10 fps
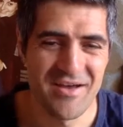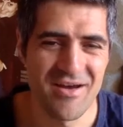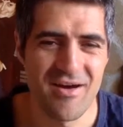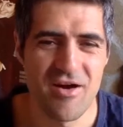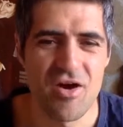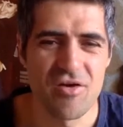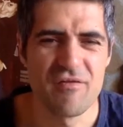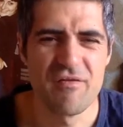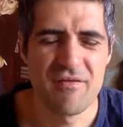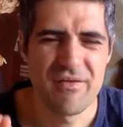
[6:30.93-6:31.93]
are
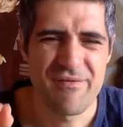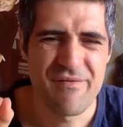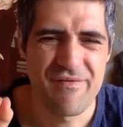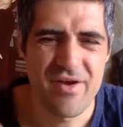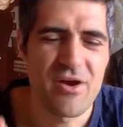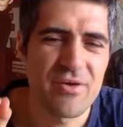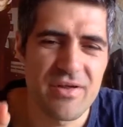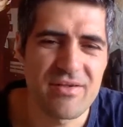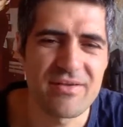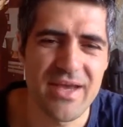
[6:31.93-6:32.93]
very
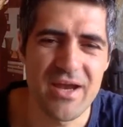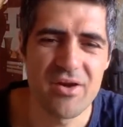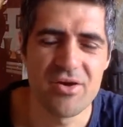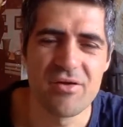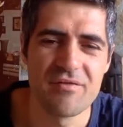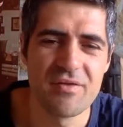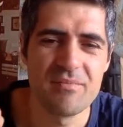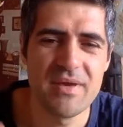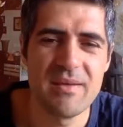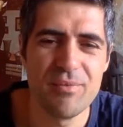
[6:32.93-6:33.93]
scared of the
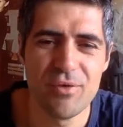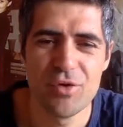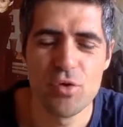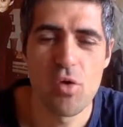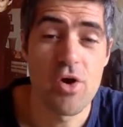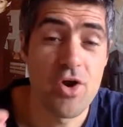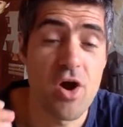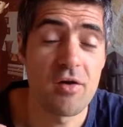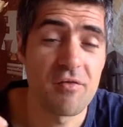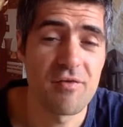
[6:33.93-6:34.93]
people who are not
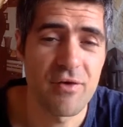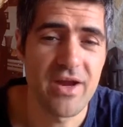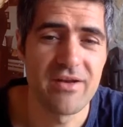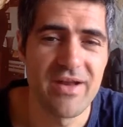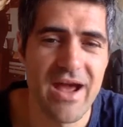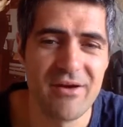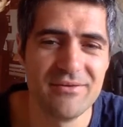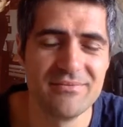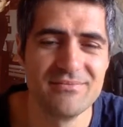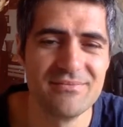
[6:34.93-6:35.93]
afraid now.
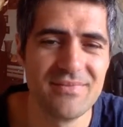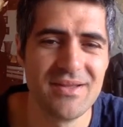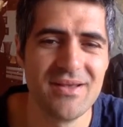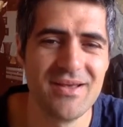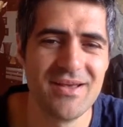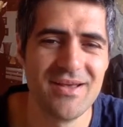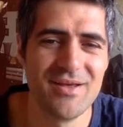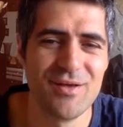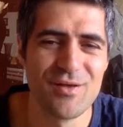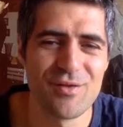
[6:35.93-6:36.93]

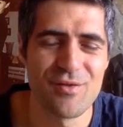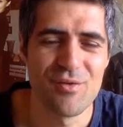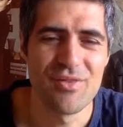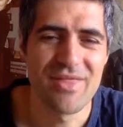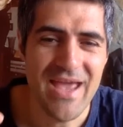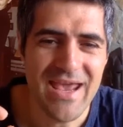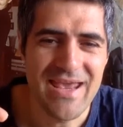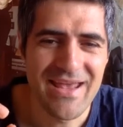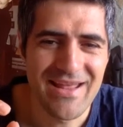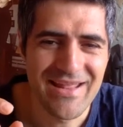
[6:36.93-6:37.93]
So they
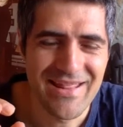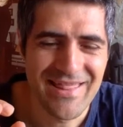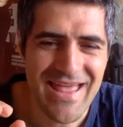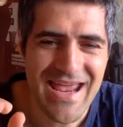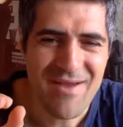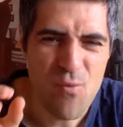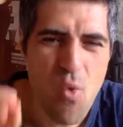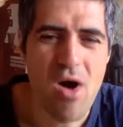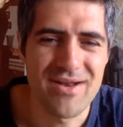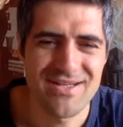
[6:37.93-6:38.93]
they
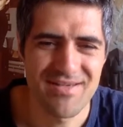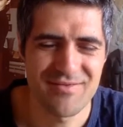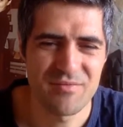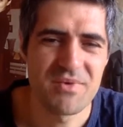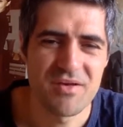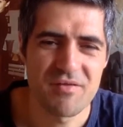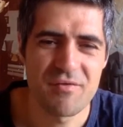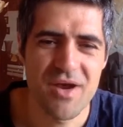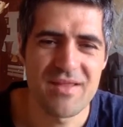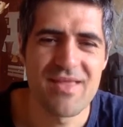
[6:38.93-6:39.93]
want us to be
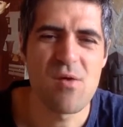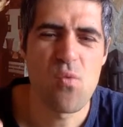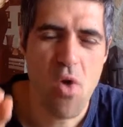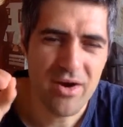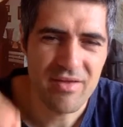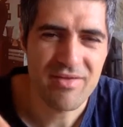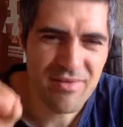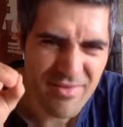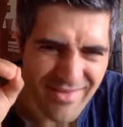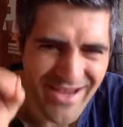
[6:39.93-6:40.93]
afraid. They want us to
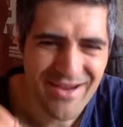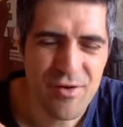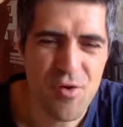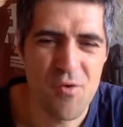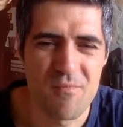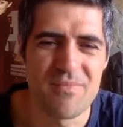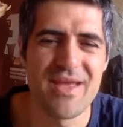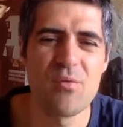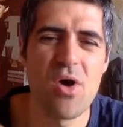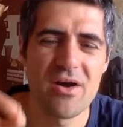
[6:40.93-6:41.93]
stay at home. They
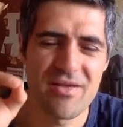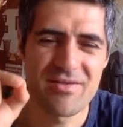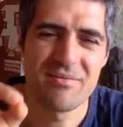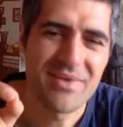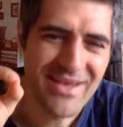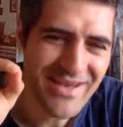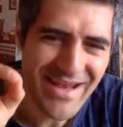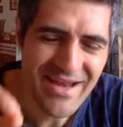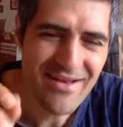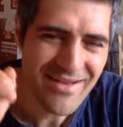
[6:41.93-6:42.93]
want us to be
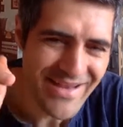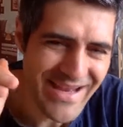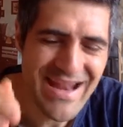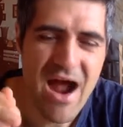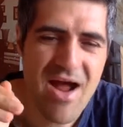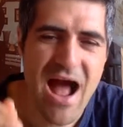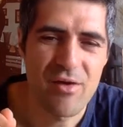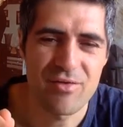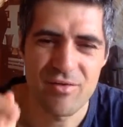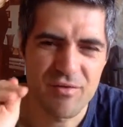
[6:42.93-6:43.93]
in in our
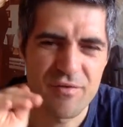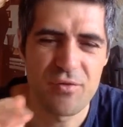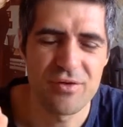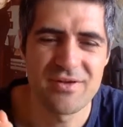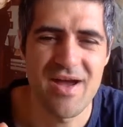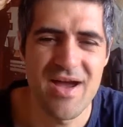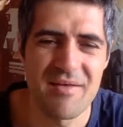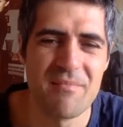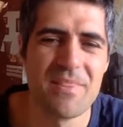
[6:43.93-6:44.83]
houses full time